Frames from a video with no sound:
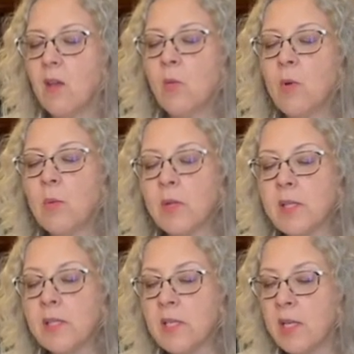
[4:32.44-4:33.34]
We will
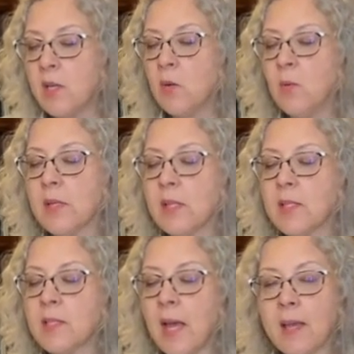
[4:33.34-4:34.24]
continue with the
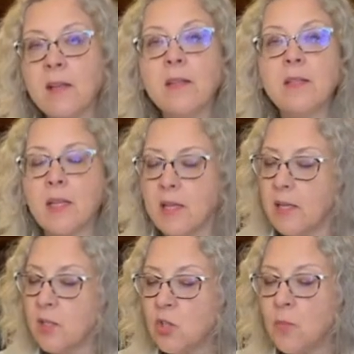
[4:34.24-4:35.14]
second in
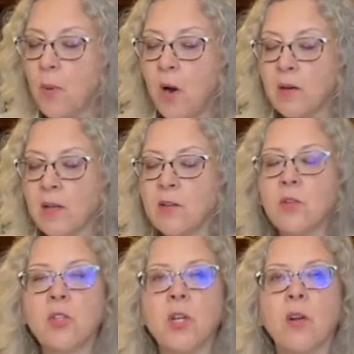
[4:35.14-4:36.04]
a two-part
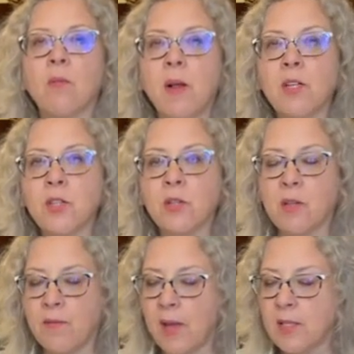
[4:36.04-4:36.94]
intergenerational
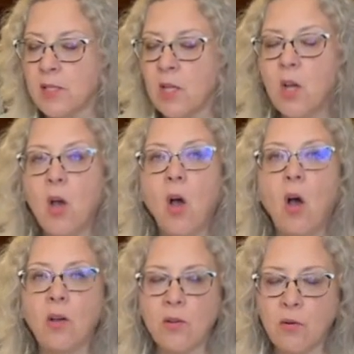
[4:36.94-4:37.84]
event
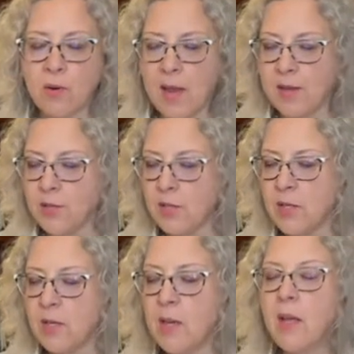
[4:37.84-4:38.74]
on
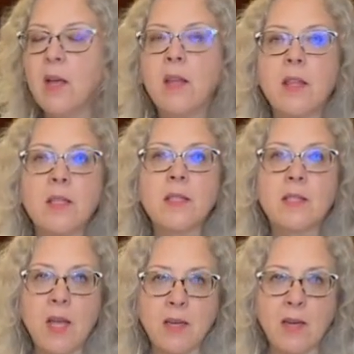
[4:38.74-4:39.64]
creation this
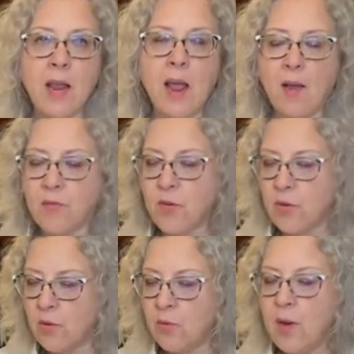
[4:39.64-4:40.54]
Sunday
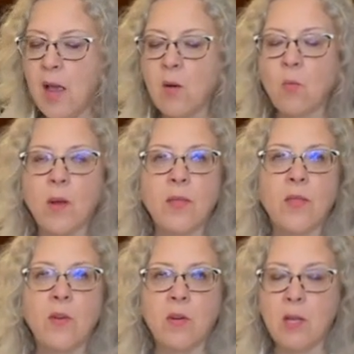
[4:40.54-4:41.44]
afternoon at
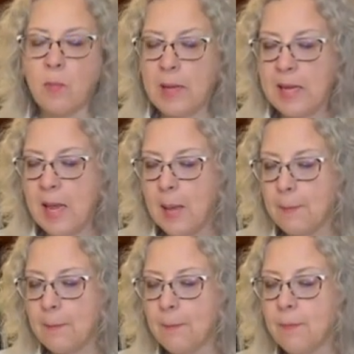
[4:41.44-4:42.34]
1:30 p.m.